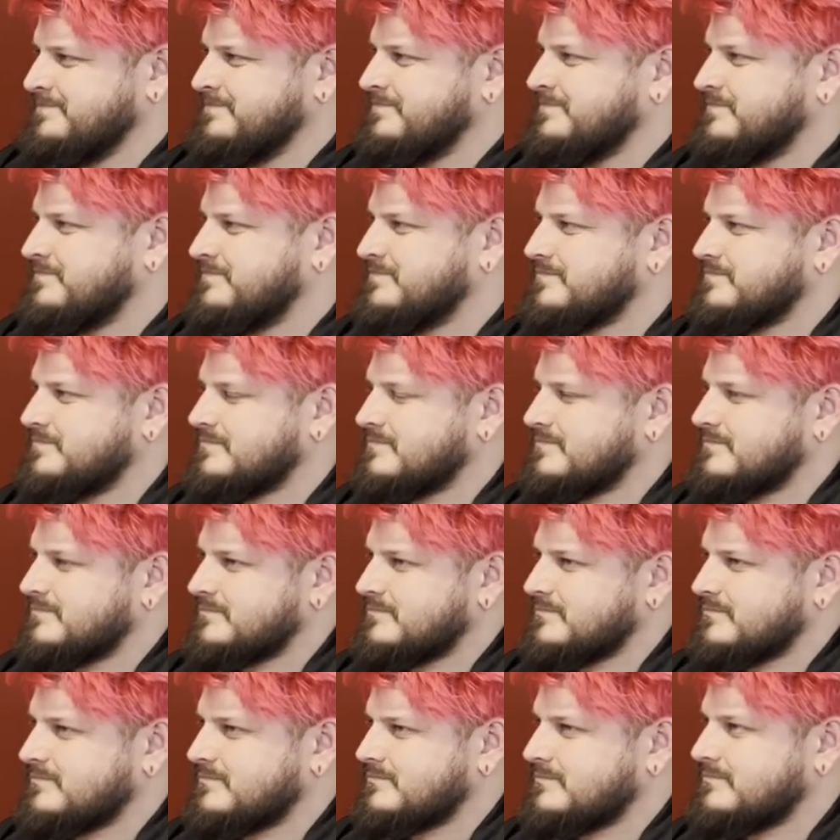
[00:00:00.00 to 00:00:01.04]

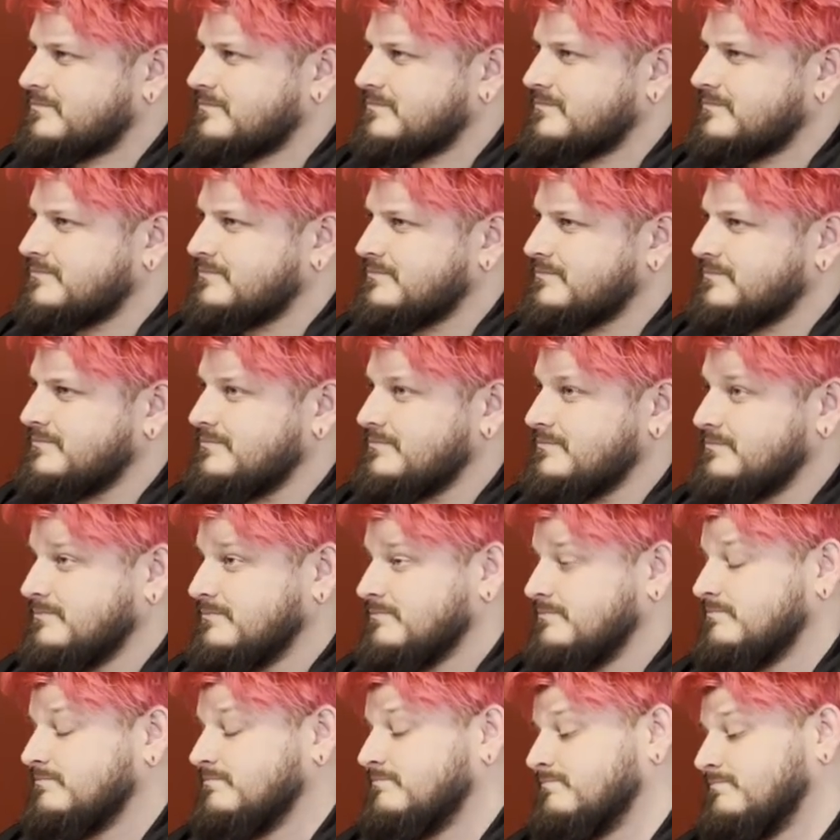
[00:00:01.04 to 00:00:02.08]

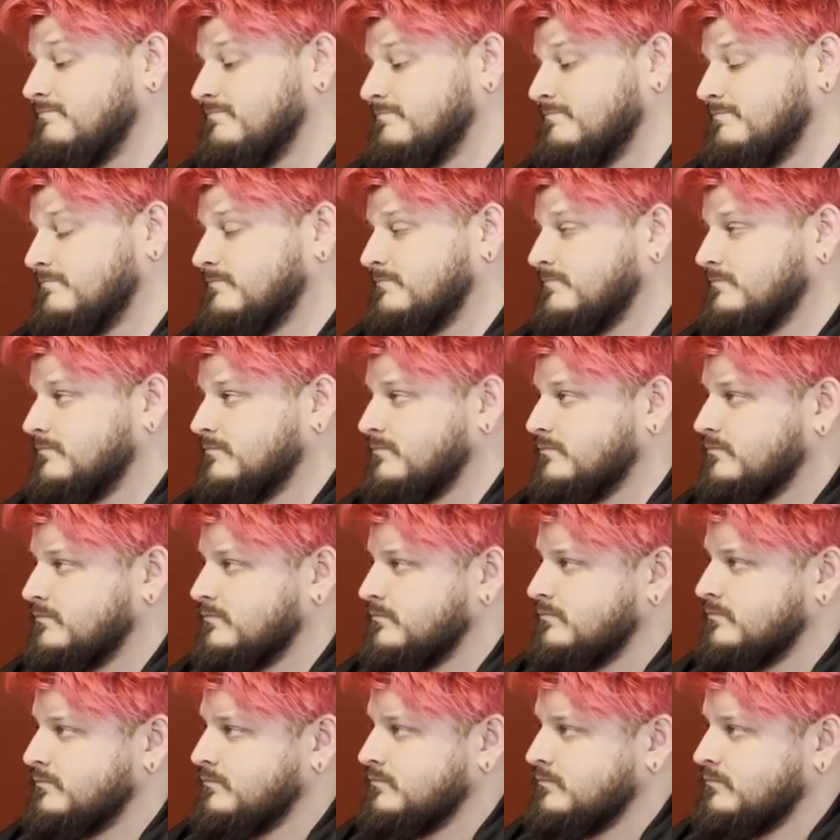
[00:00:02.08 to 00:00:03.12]

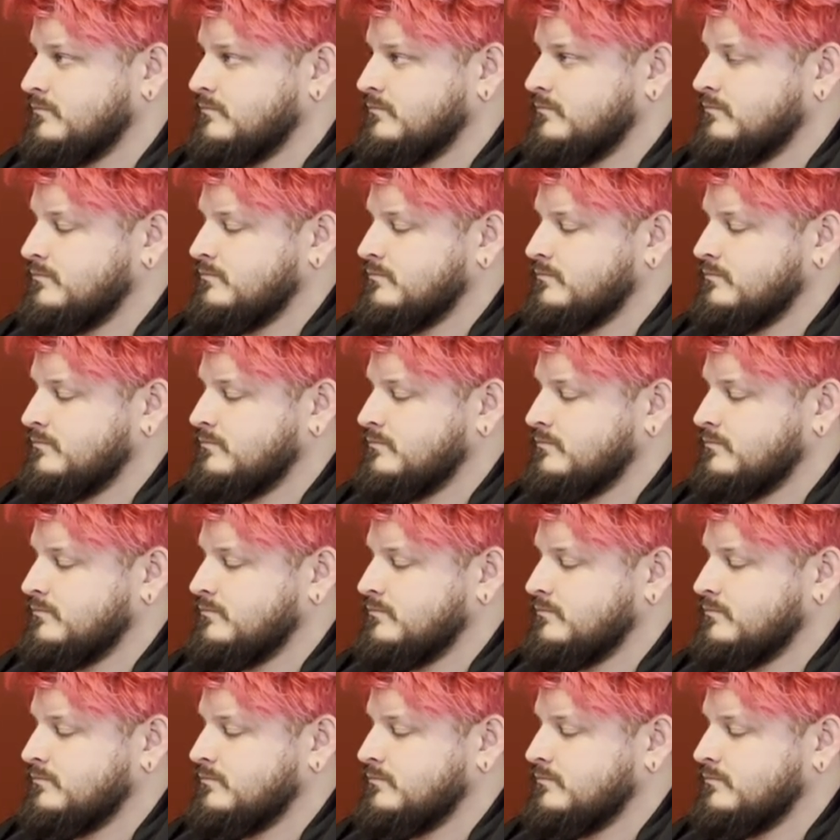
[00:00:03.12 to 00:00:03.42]
This person isn't speaking.